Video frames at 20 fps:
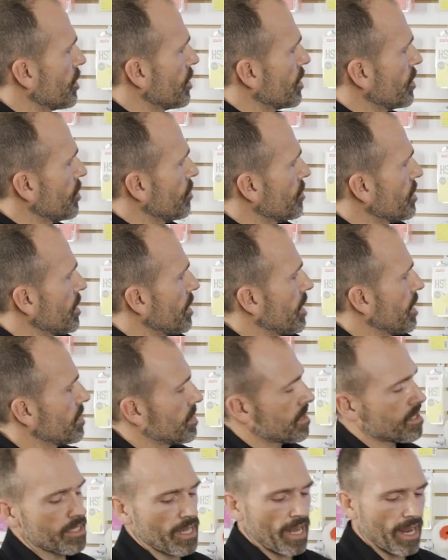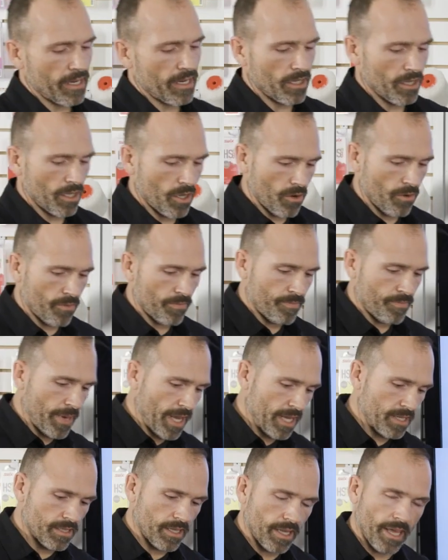You can use it as a standalone
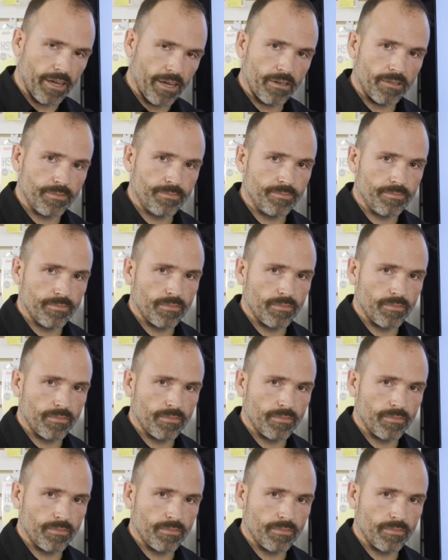base layer,